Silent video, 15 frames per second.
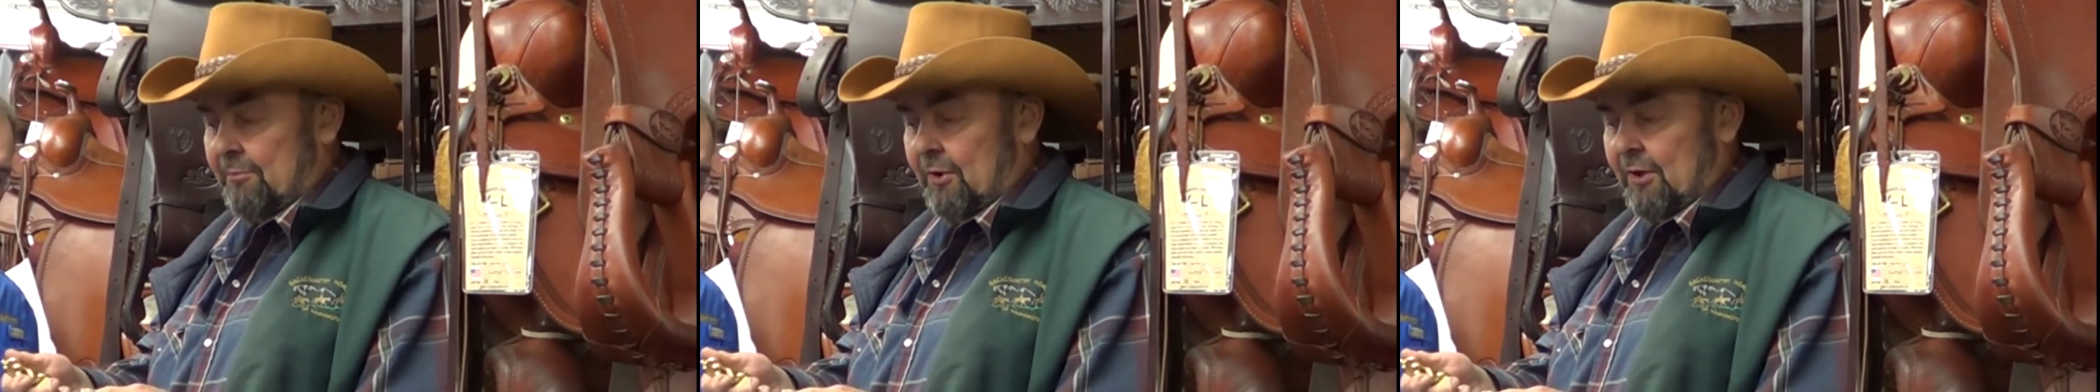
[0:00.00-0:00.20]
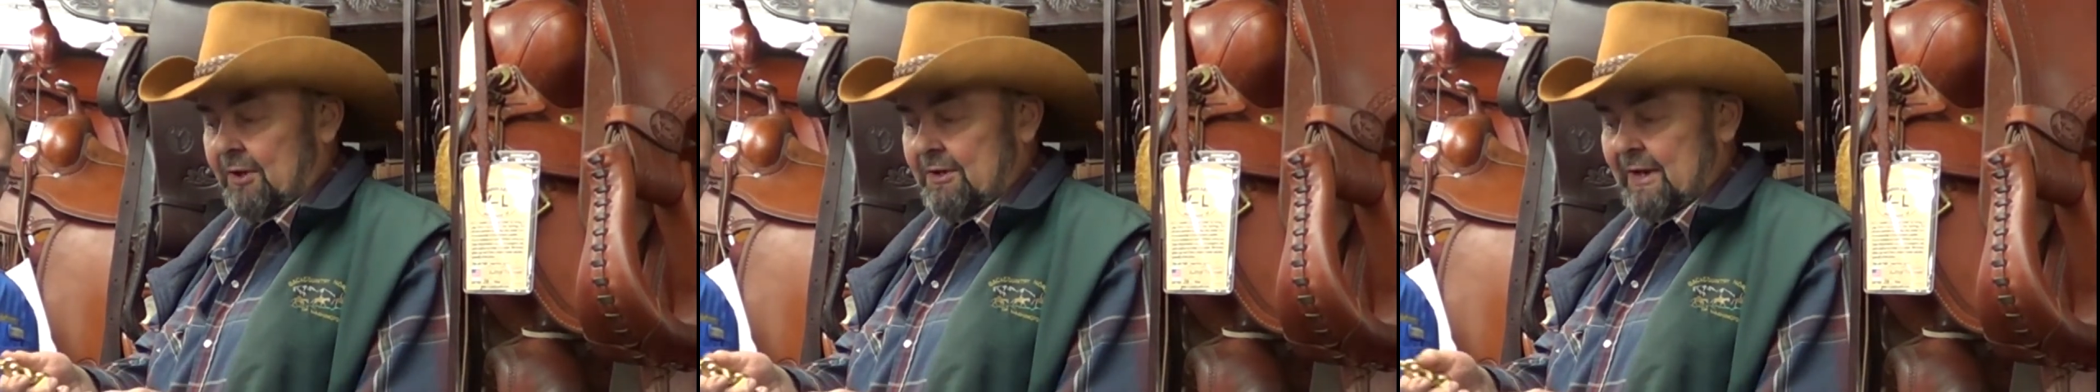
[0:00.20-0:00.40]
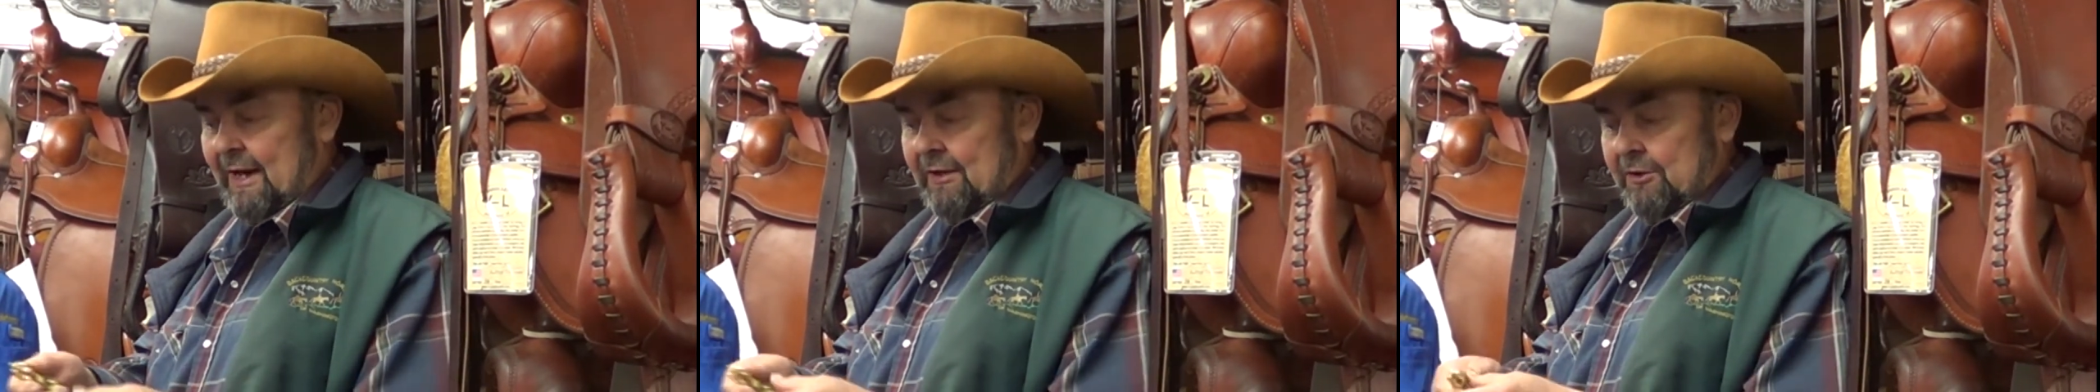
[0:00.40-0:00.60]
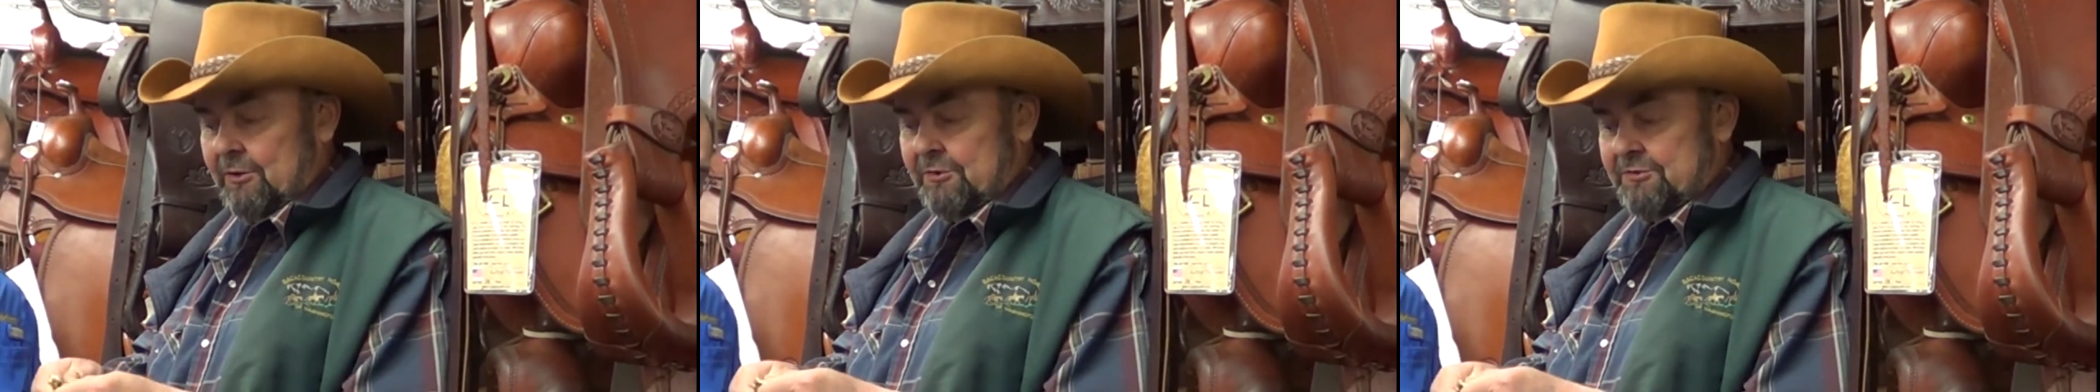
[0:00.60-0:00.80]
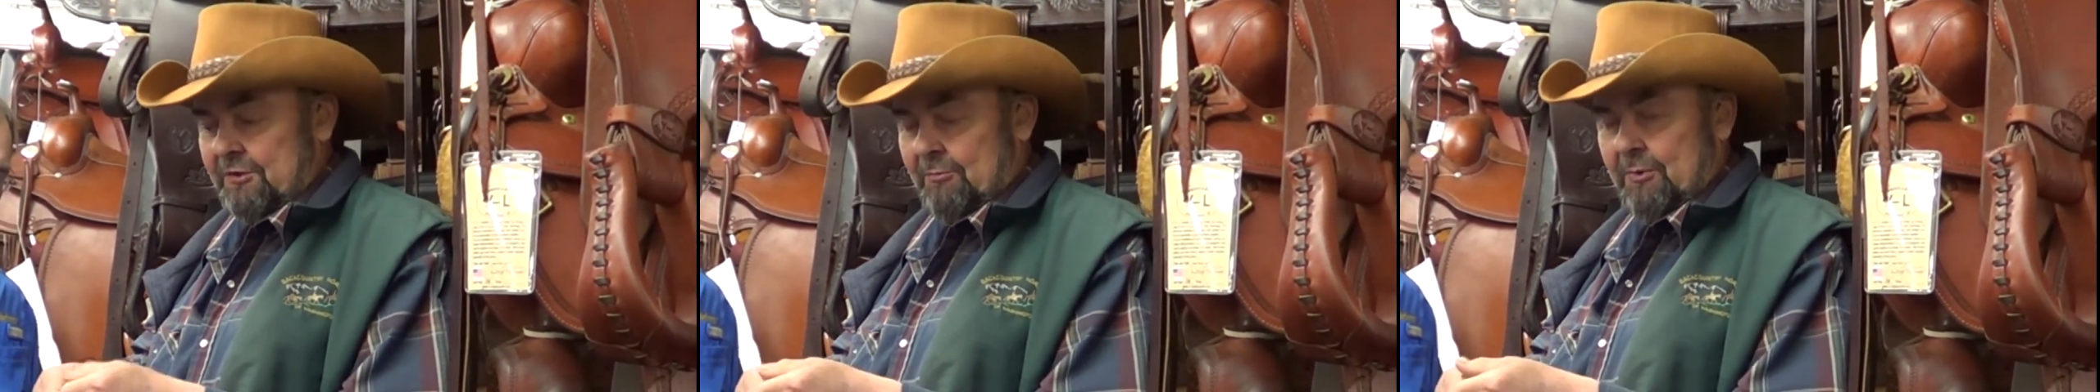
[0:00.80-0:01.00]
pull it down
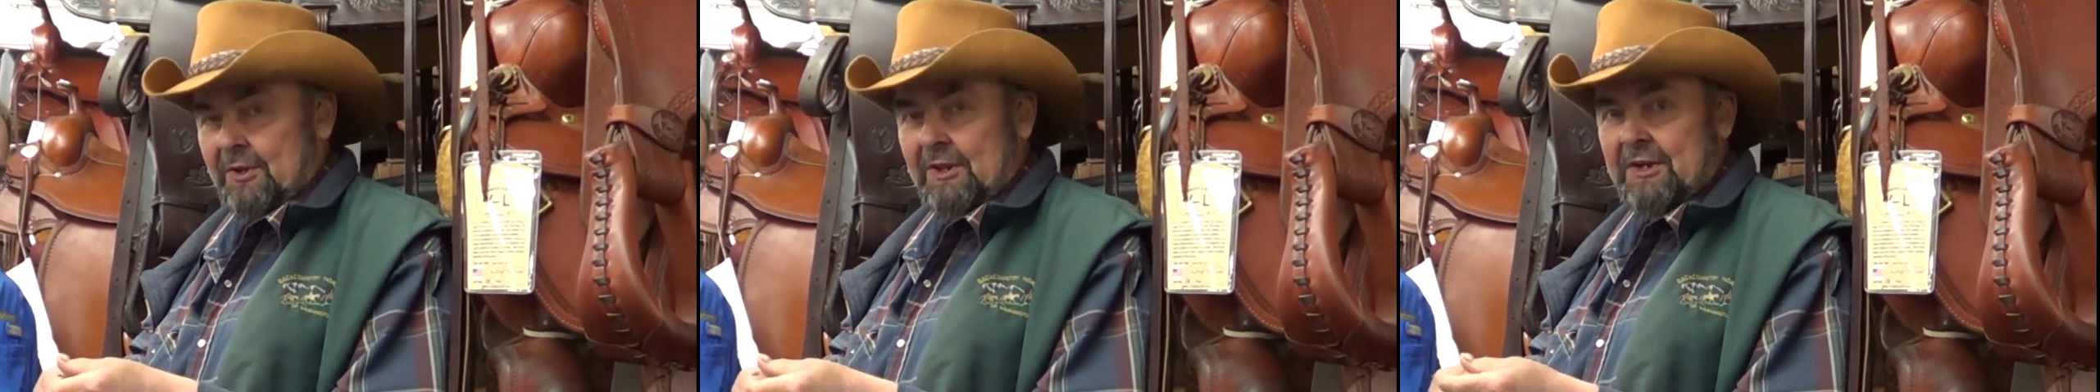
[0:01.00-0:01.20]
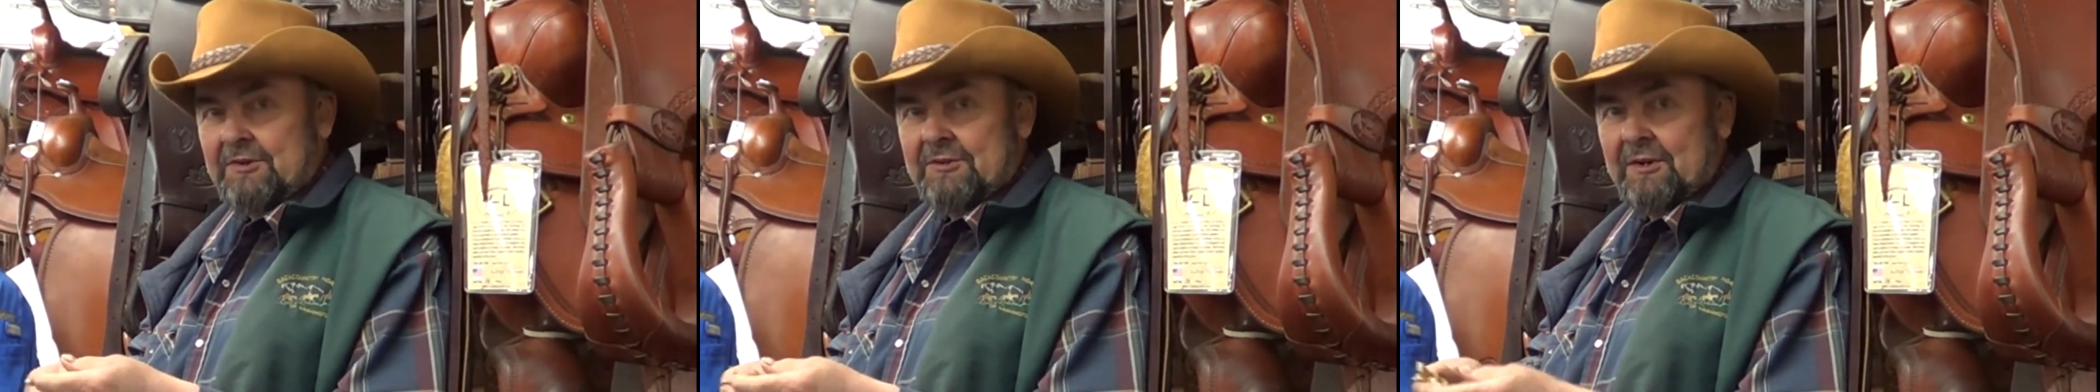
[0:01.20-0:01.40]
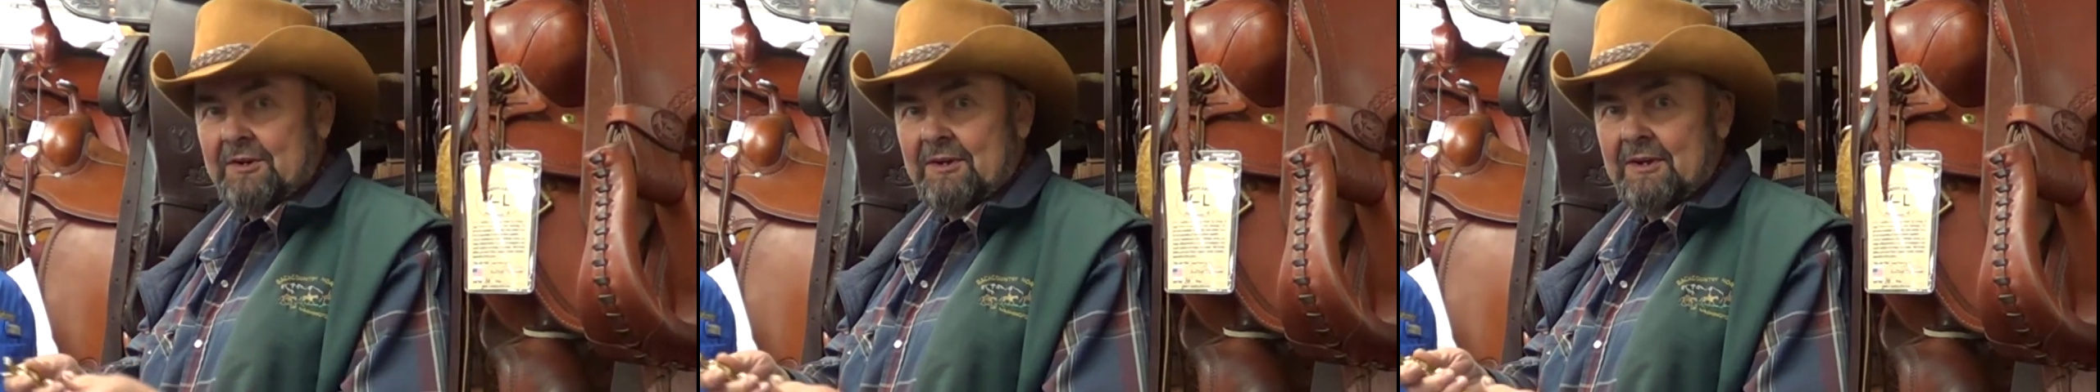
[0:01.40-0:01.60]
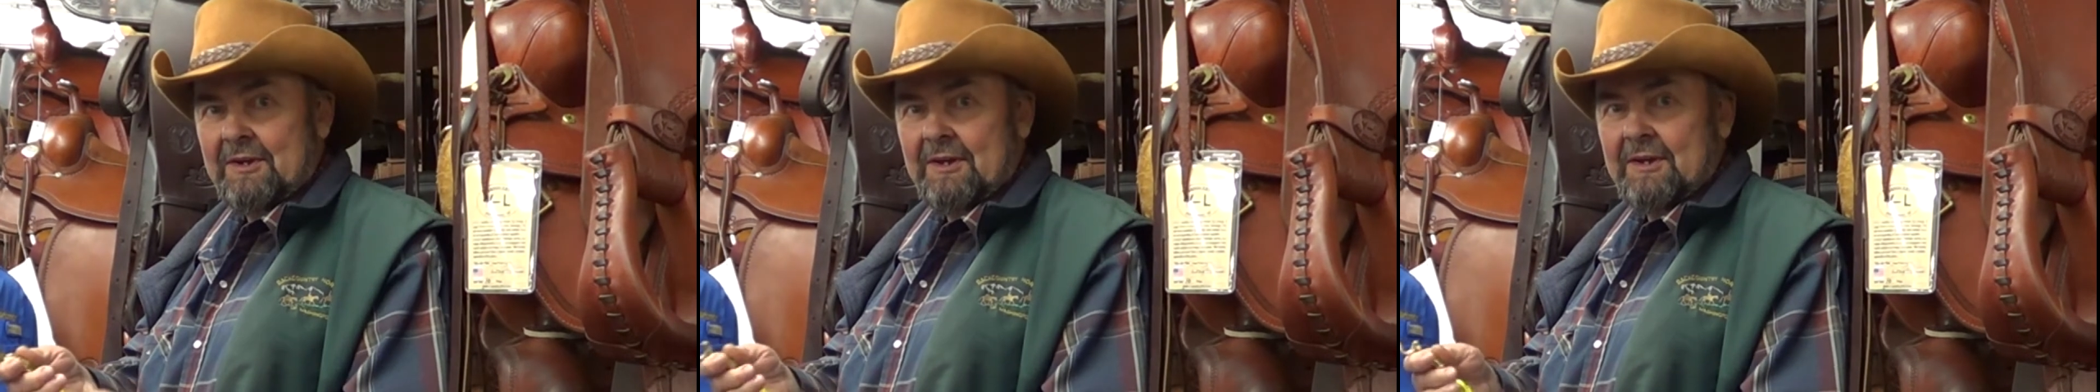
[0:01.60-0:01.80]
loose and release it.